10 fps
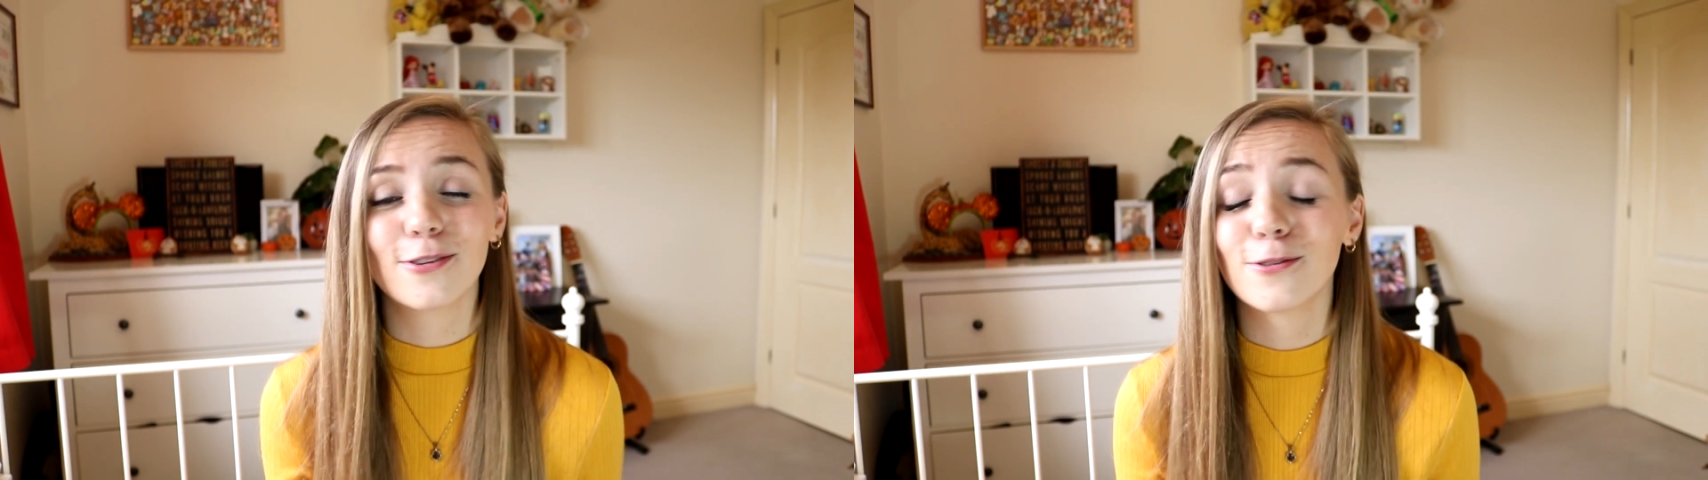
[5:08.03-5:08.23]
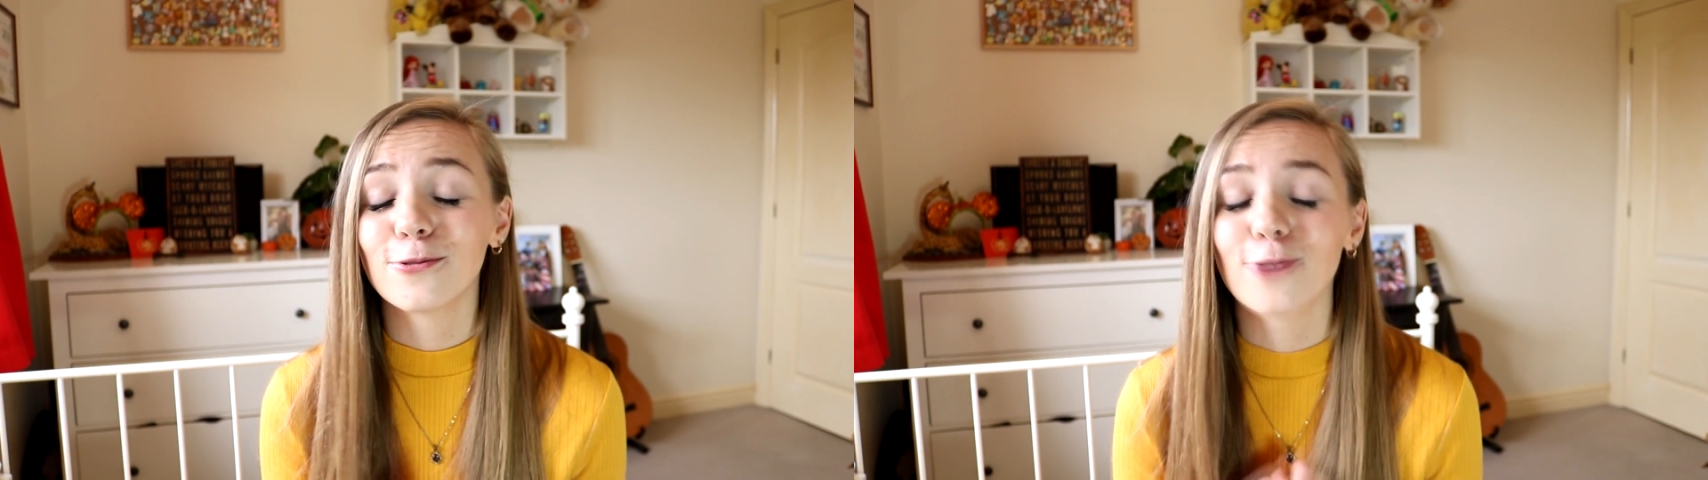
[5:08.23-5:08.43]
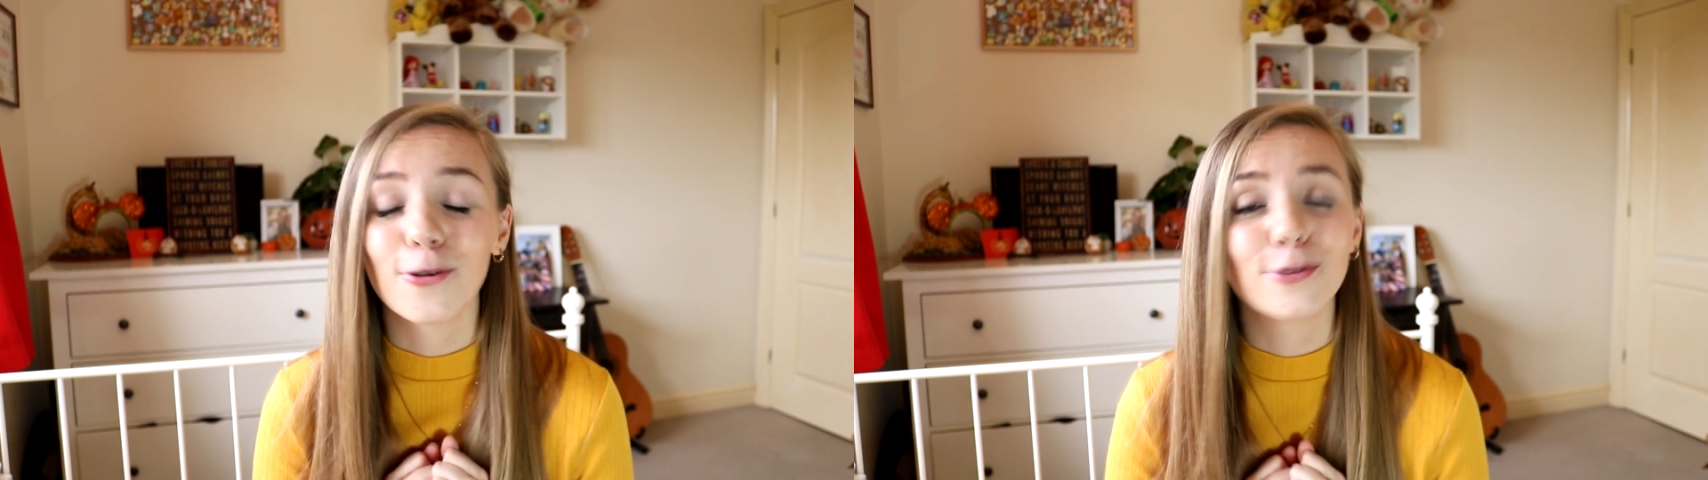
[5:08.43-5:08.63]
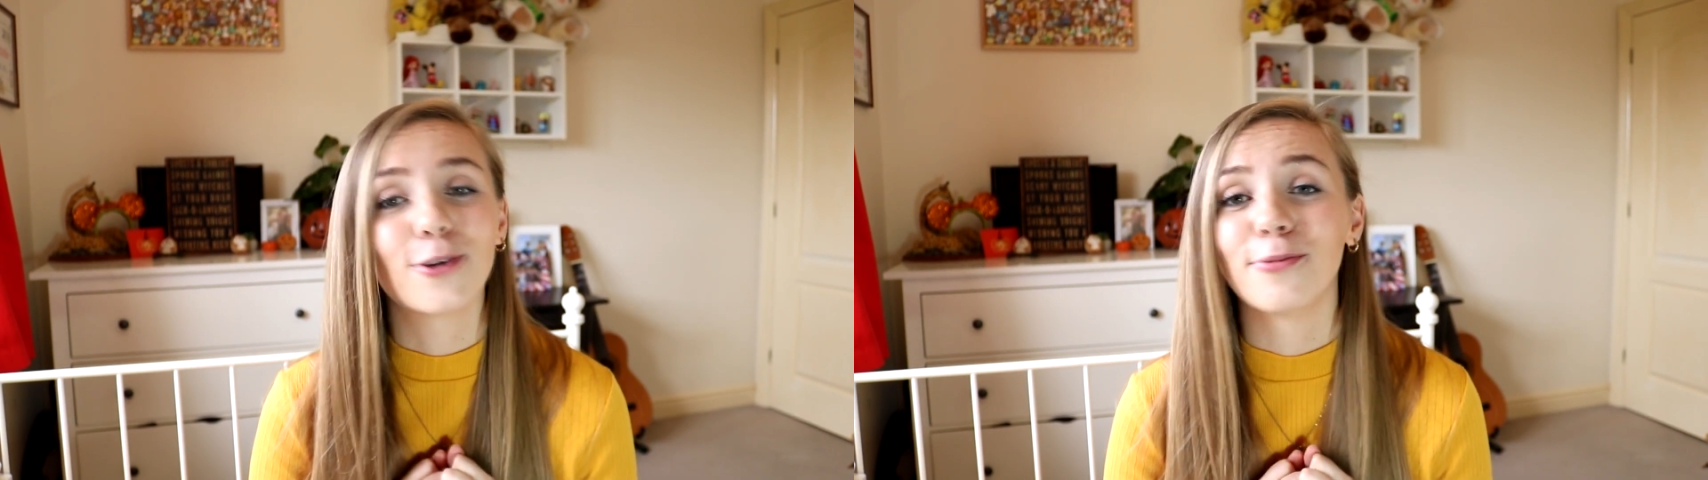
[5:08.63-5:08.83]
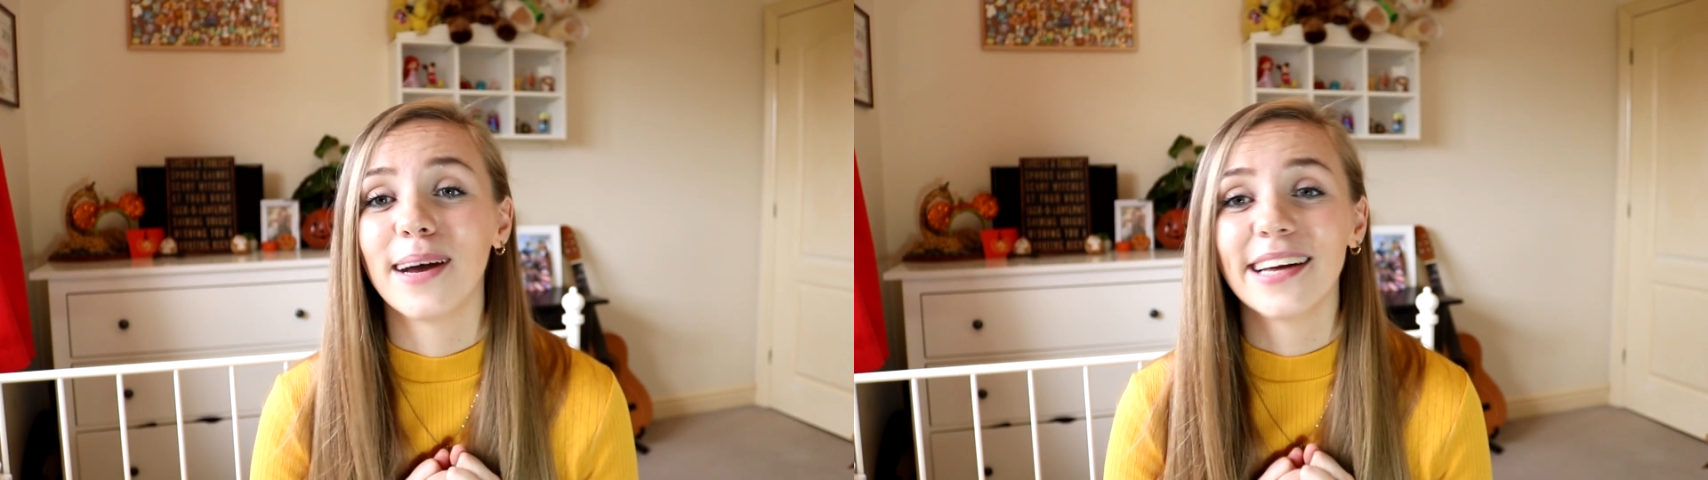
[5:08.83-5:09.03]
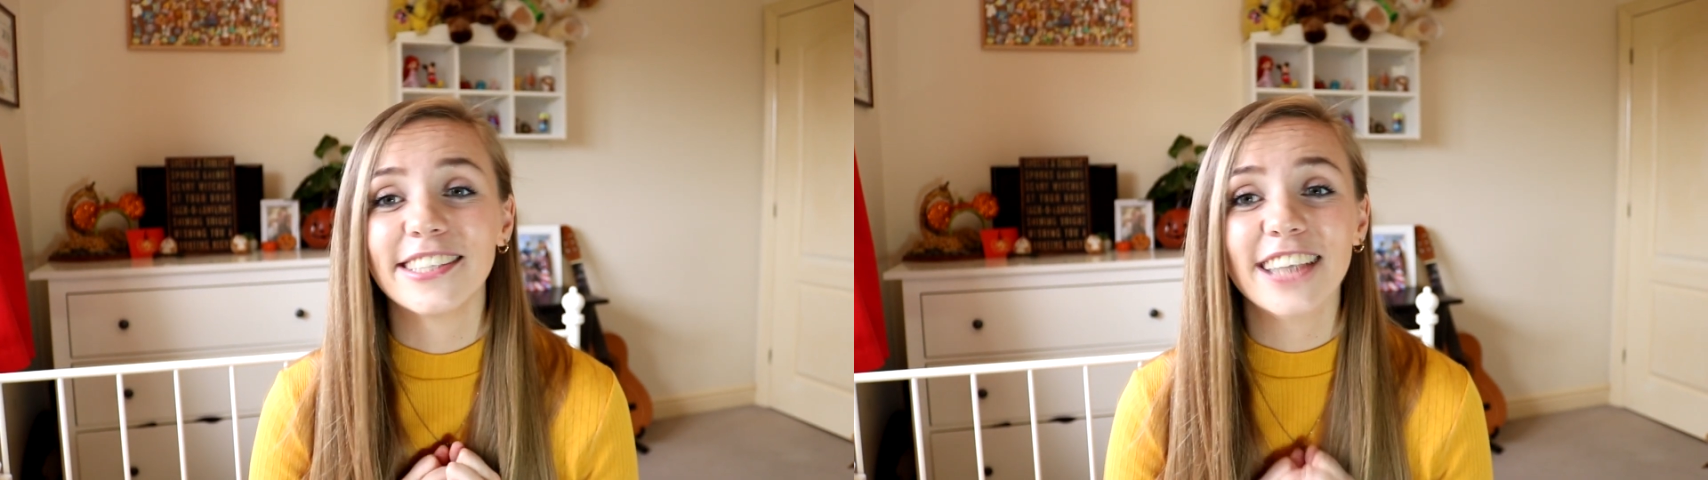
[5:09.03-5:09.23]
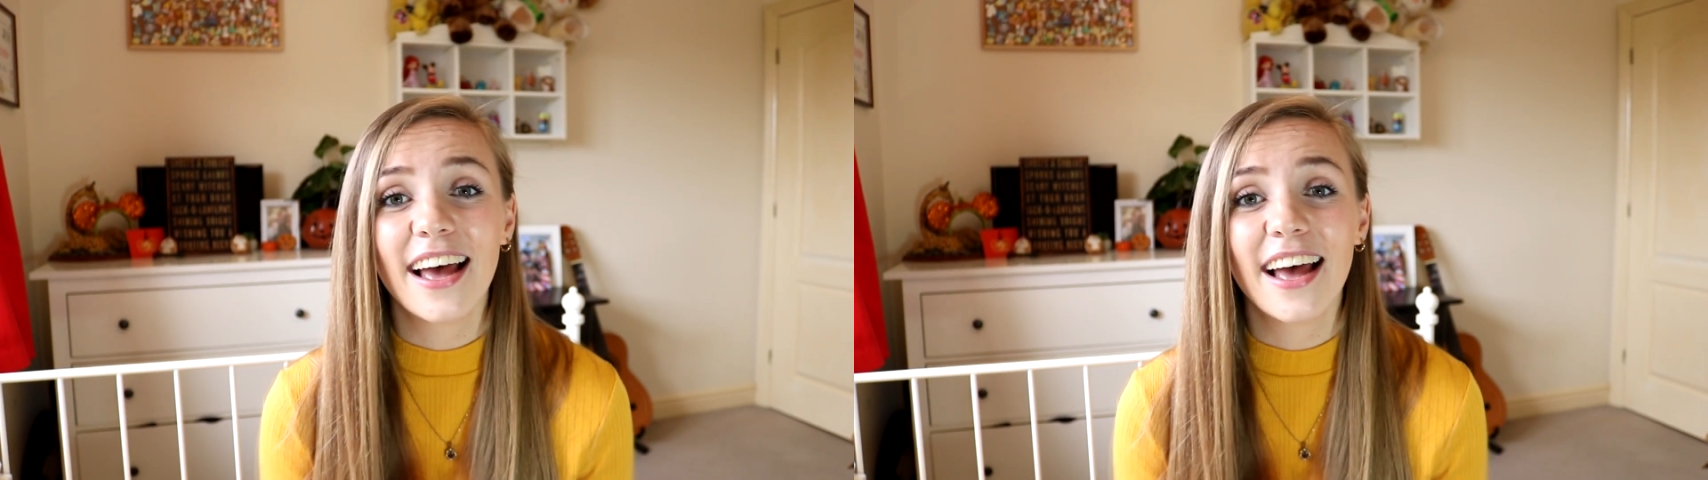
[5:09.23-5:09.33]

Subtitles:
so, so much.